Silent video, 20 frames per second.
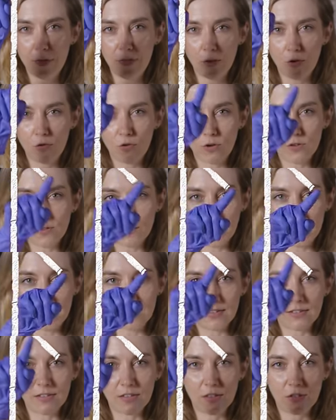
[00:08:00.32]
but the cross
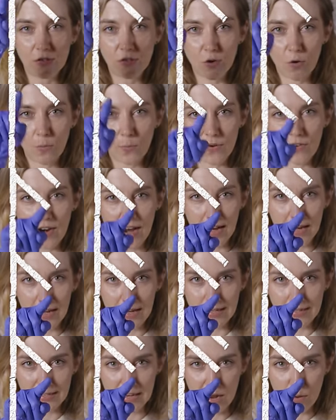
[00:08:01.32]
pieces at the top are
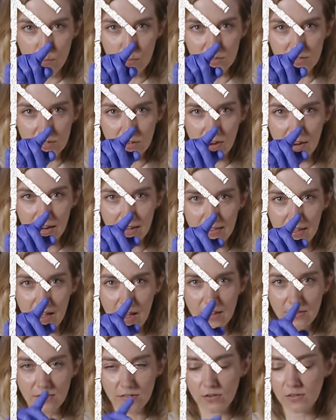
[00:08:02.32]
angling downwards like
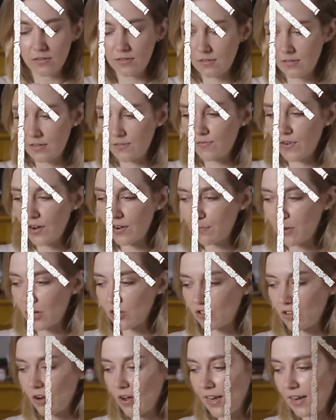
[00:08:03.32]
that. So it's, it's very
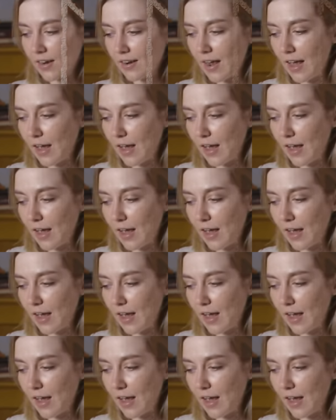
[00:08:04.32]
much like an